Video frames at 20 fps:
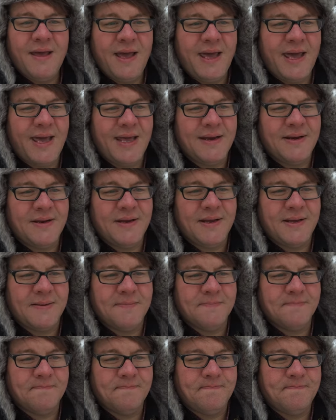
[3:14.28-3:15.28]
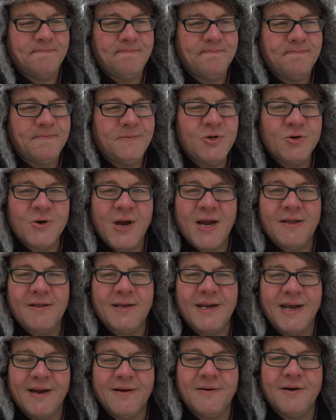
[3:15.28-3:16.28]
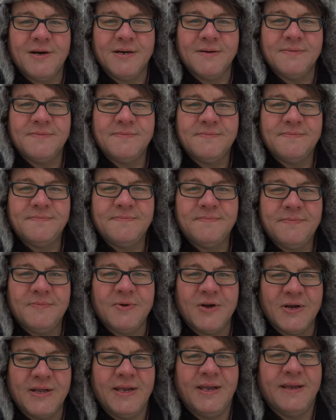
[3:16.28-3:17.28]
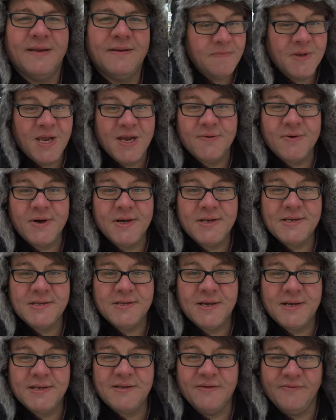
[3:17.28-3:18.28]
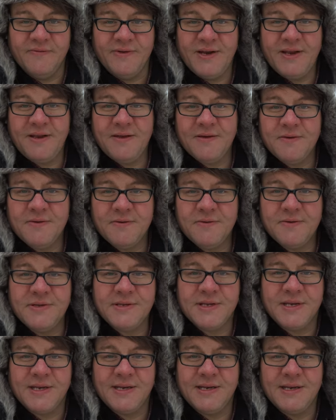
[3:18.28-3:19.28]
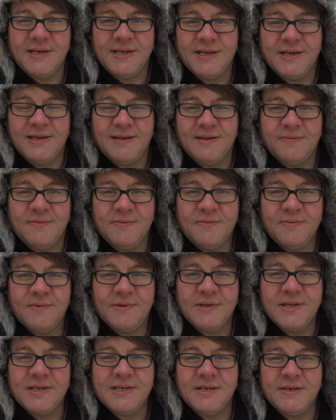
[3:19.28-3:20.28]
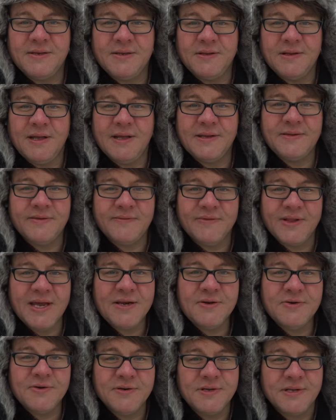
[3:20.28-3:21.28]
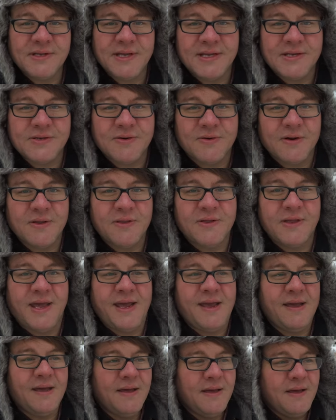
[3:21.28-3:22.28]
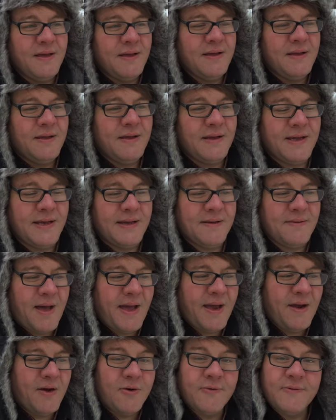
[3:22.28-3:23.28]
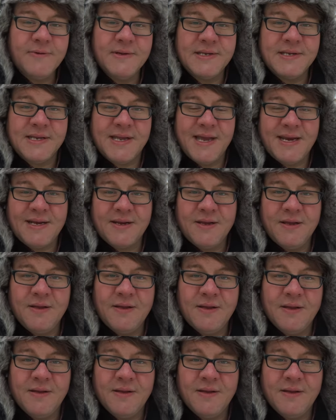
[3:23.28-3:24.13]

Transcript: and um, trial and error, really. I watched lots of videos and uh, listened to lots of lectures and that sort of thing. Uh, I always liked